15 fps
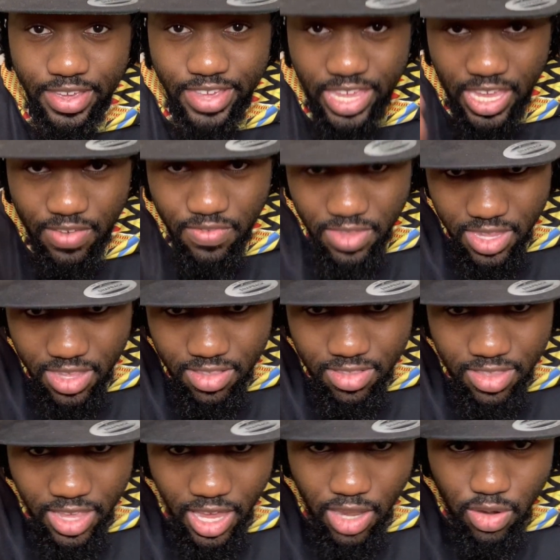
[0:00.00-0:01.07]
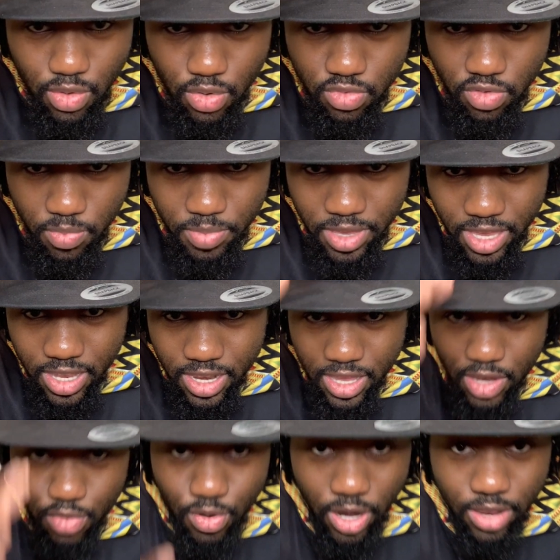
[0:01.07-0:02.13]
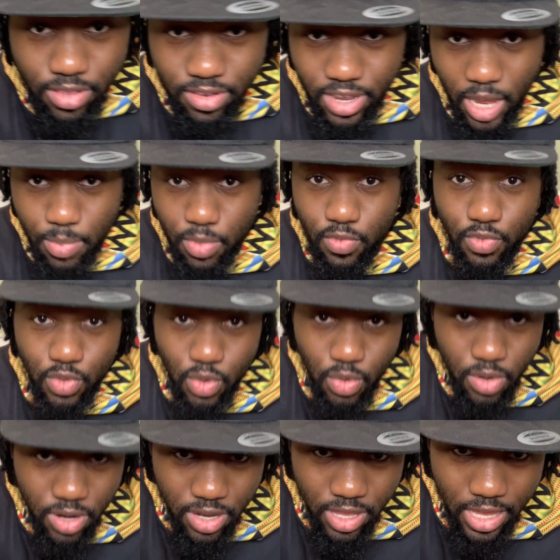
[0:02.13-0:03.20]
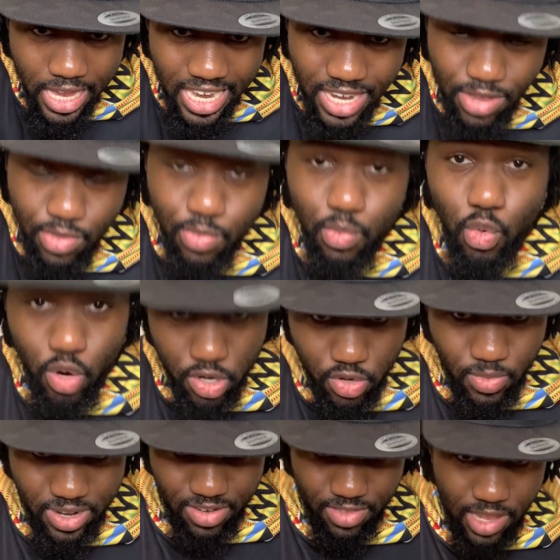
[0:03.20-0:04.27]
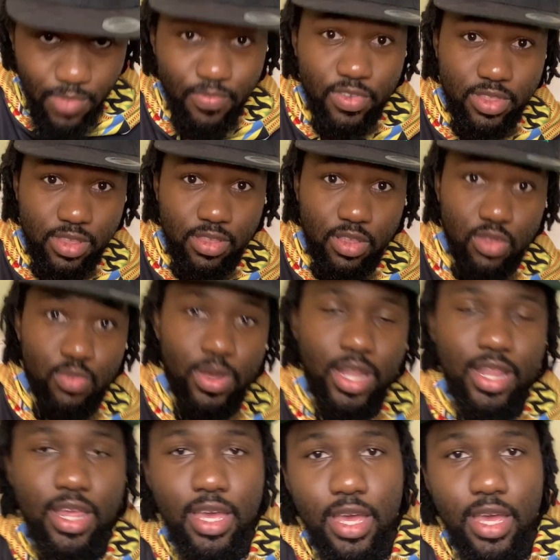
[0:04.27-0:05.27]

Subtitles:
Even these yellows repeating creates a type of unity, and there's more to it. There's emphasis as well.